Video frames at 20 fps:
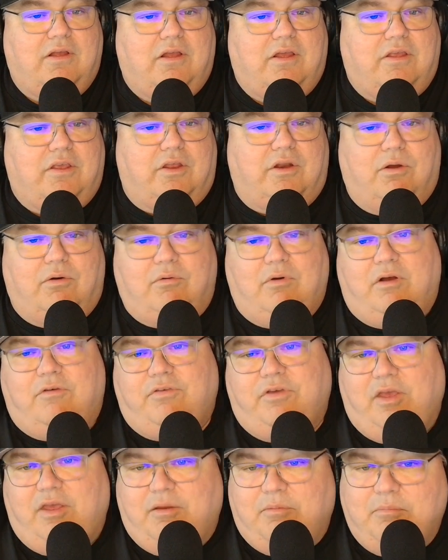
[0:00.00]
you know, of
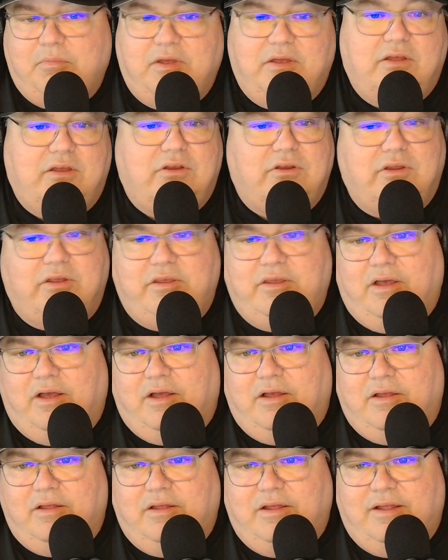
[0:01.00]
him
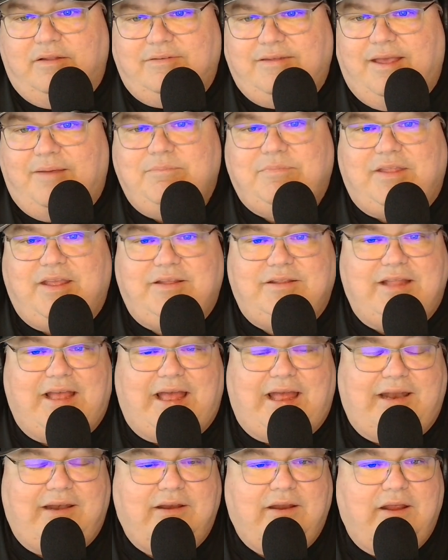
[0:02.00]
uh, attempting
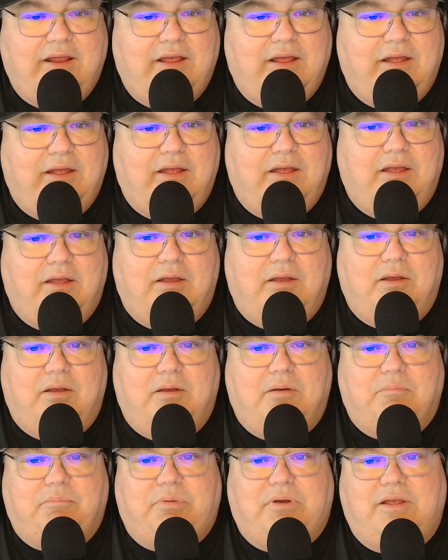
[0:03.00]
that.
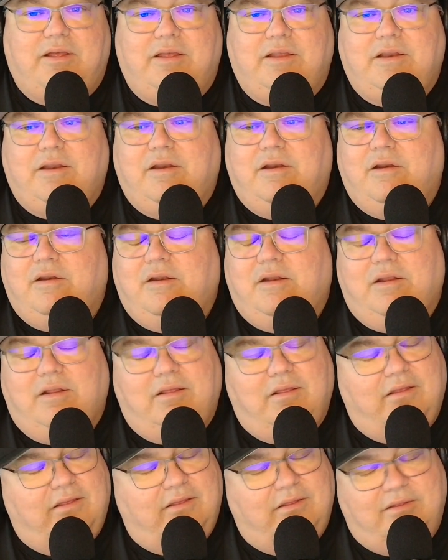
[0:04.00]
But
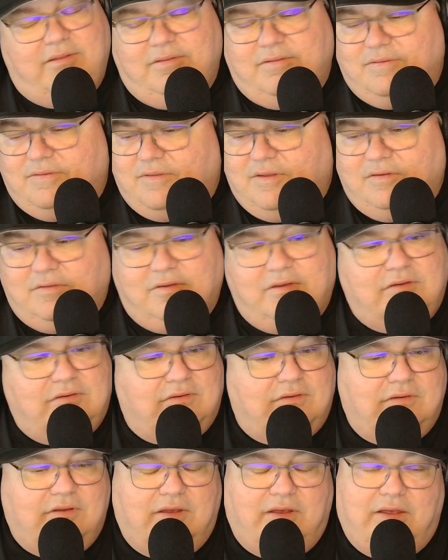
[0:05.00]
this
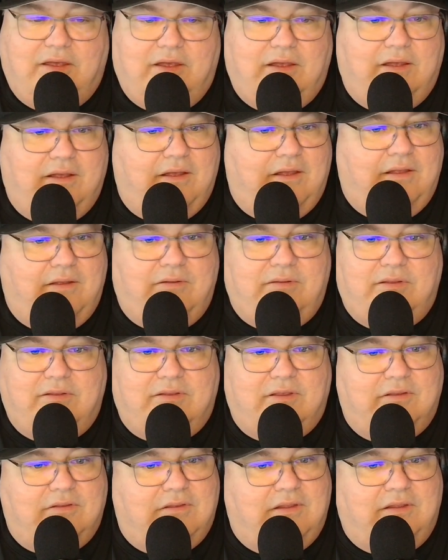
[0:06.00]
is
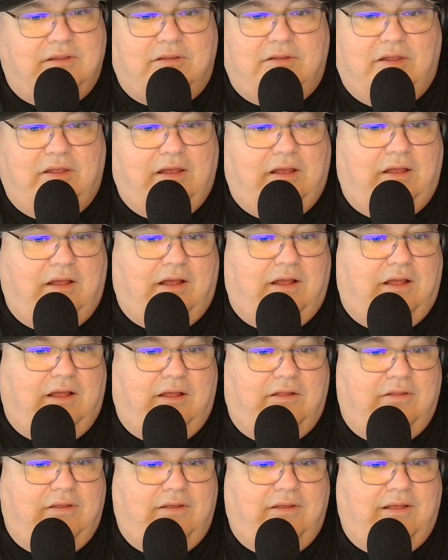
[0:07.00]
the.
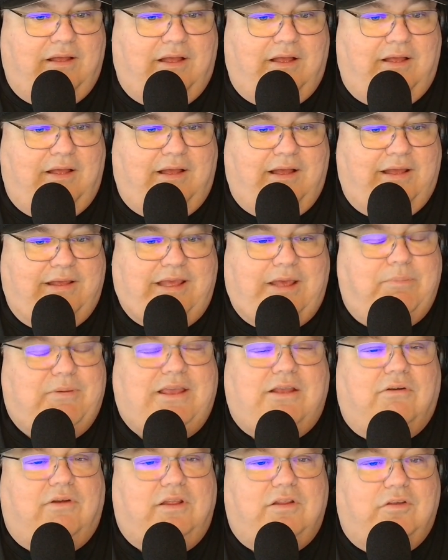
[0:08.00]
Uh, I keep
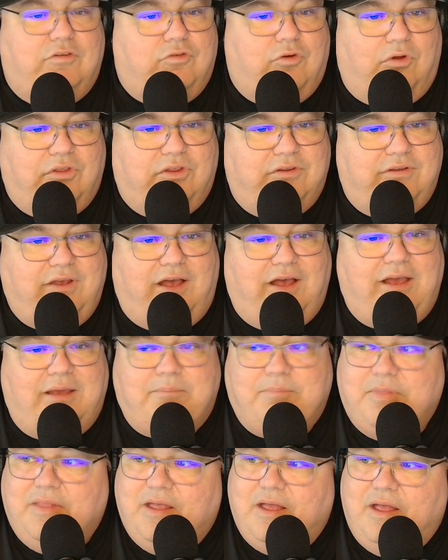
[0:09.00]
hearing this all the
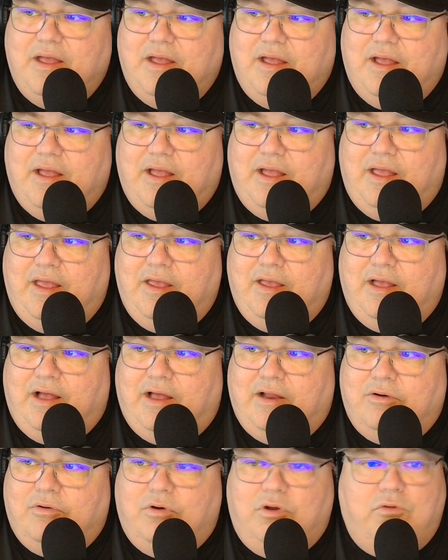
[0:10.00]
time.
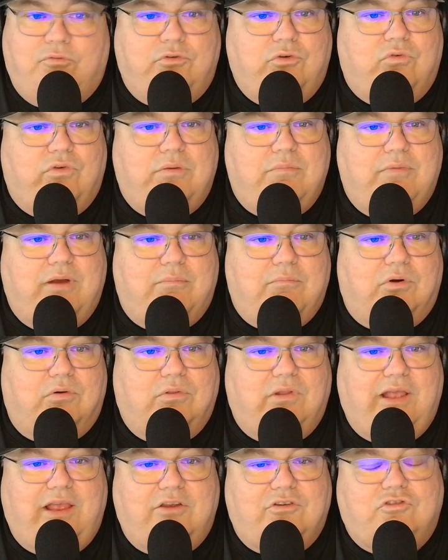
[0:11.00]
I don't know if you remember
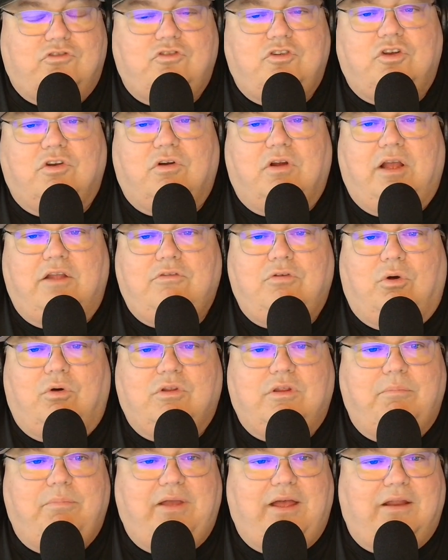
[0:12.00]
last year, I
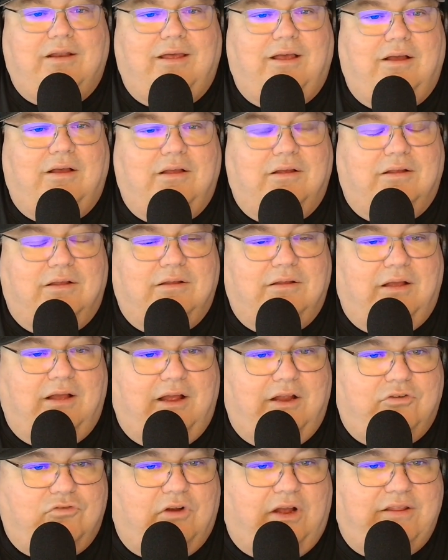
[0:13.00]
talked about, uh,
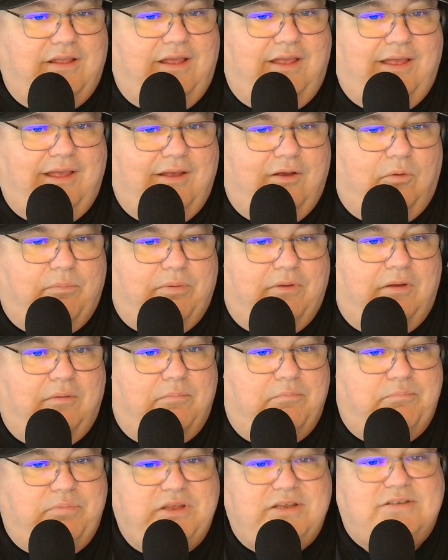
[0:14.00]
I tried to help a
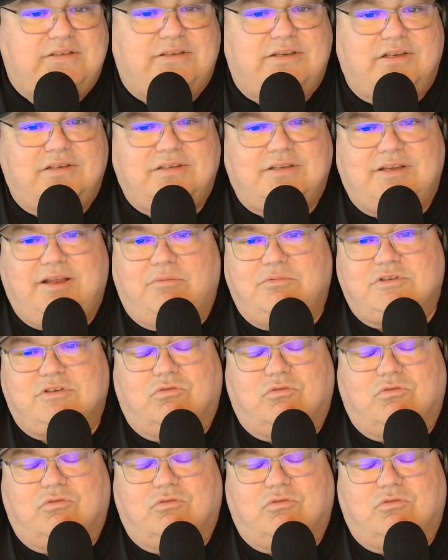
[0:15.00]
business that was